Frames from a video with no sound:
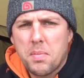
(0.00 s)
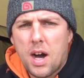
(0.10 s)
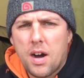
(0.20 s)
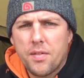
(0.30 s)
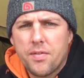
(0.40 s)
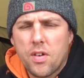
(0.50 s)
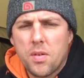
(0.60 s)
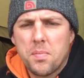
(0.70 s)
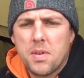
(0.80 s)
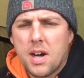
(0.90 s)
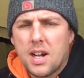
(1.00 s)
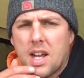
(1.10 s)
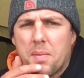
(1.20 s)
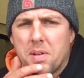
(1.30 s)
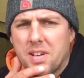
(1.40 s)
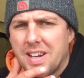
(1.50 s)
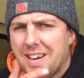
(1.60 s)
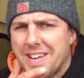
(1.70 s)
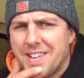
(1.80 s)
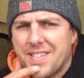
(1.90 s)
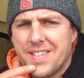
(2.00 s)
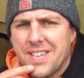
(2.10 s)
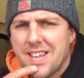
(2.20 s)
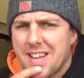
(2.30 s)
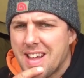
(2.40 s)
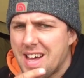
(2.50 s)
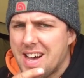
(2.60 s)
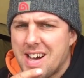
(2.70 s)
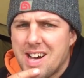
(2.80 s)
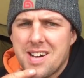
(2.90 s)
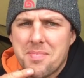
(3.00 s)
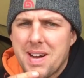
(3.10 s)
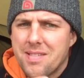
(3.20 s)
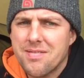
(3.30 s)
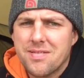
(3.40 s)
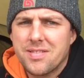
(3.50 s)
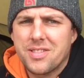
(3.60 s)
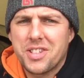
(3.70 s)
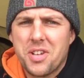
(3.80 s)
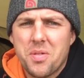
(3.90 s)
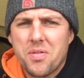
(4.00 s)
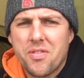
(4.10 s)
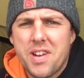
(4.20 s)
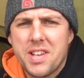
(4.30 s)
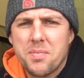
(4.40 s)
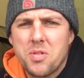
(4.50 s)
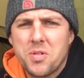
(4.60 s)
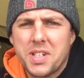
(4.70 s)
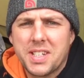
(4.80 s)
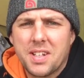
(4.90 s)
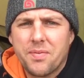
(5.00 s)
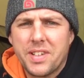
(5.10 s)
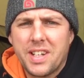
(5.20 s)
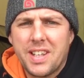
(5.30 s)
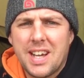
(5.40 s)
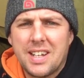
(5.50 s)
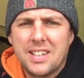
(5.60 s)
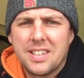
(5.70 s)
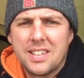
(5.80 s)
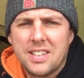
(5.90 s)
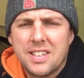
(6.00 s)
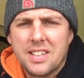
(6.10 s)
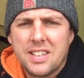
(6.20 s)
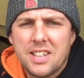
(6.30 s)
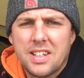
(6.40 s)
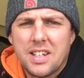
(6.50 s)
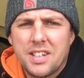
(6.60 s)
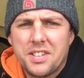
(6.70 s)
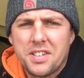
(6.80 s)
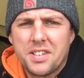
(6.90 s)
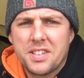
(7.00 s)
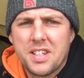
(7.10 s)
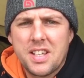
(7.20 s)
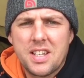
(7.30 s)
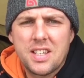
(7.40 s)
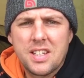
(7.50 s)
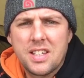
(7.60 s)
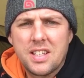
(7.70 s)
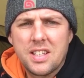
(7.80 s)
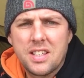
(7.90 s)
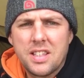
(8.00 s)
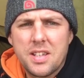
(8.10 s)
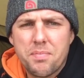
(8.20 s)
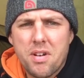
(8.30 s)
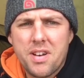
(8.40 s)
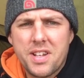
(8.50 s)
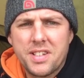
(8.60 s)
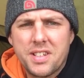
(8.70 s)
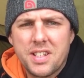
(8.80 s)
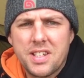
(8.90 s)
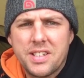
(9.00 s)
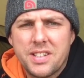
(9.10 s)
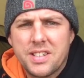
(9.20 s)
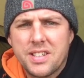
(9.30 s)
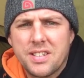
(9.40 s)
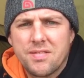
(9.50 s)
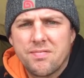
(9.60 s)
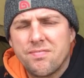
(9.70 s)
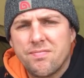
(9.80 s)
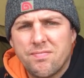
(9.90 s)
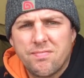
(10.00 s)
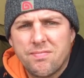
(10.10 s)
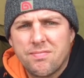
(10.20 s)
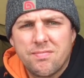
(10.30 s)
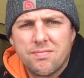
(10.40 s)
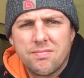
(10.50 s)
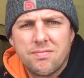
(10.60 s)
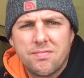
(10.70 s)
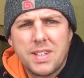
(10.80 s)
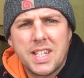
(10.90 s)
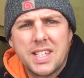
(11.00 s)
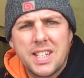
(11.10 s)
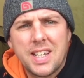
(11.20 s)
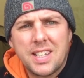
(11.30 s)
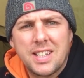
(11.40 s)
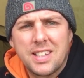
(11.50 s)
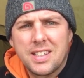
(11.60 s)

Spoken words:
apart from a couple of liners at about 2 or 3 in the morning, something like that. As you can see, the apprentice is being a dick.